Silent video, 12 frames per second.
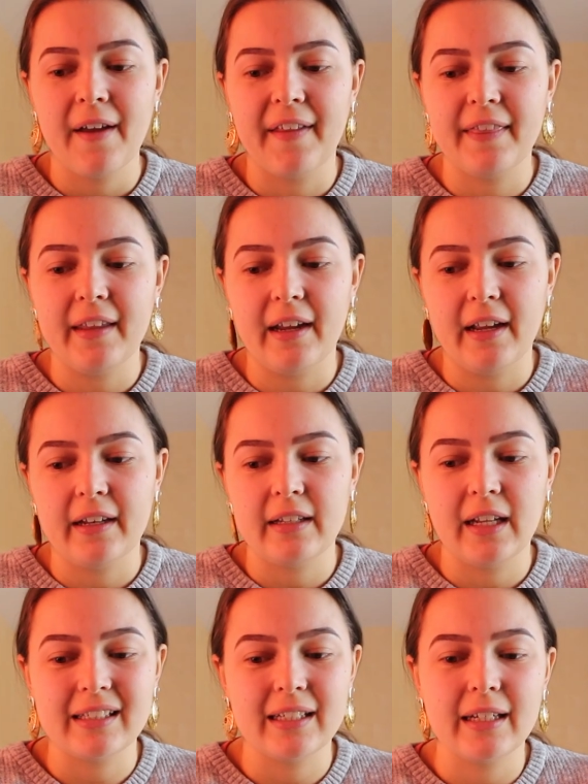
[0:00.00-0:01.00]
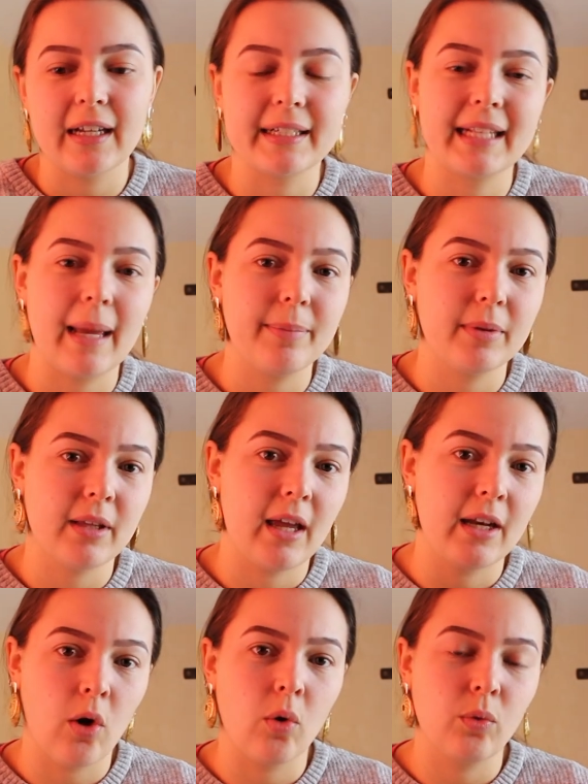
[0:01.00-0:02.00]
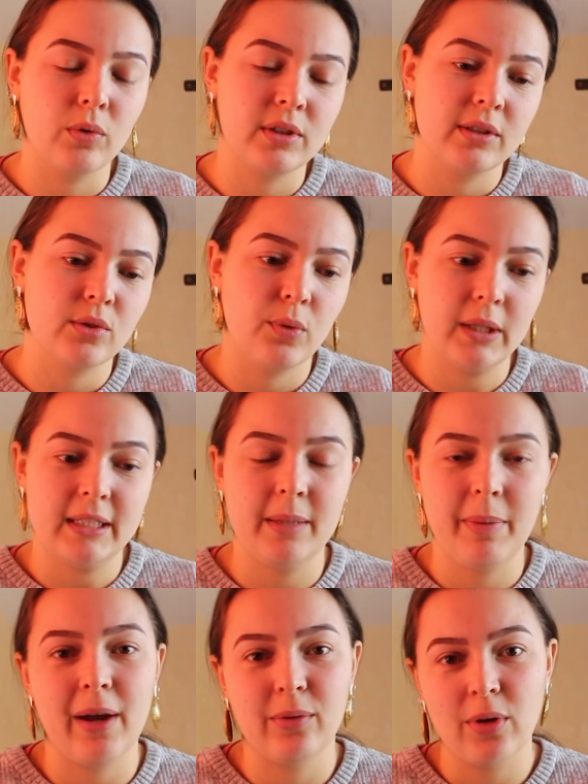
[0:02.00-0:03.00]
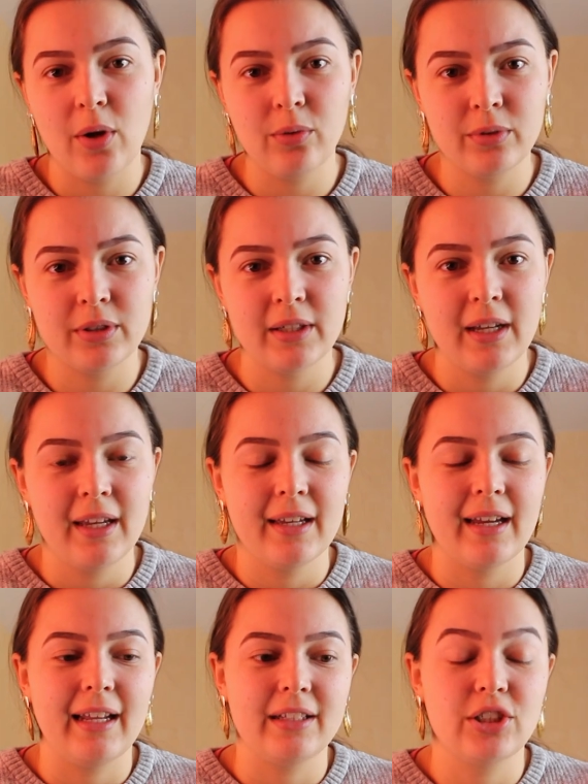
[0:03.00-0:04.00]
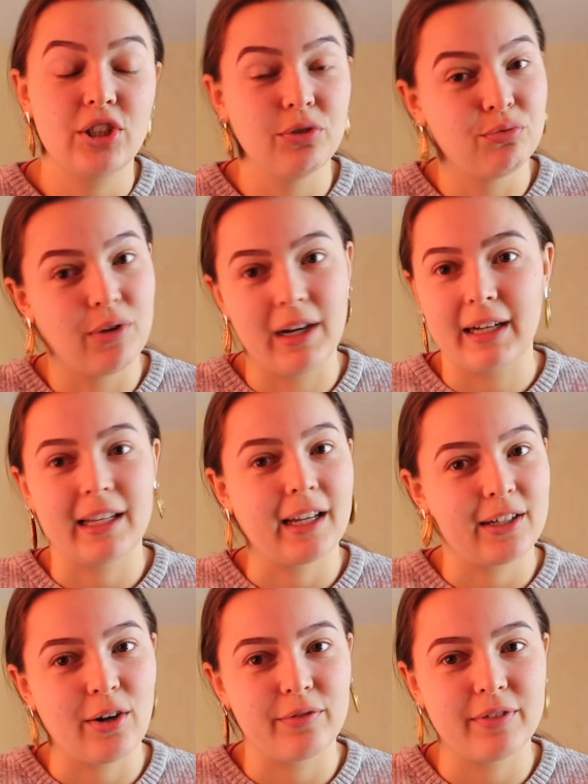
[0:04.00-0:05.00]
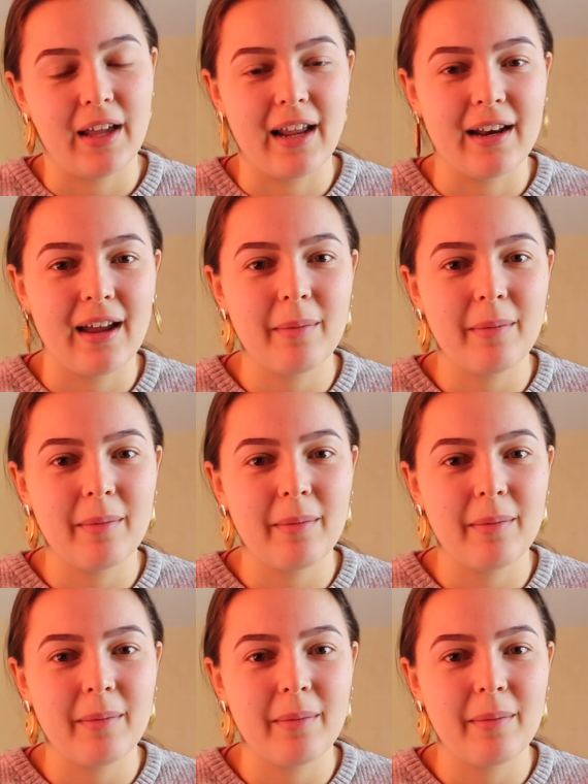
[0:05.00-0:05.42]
And then they didn't accept an old £20 note, and she really kicked off then.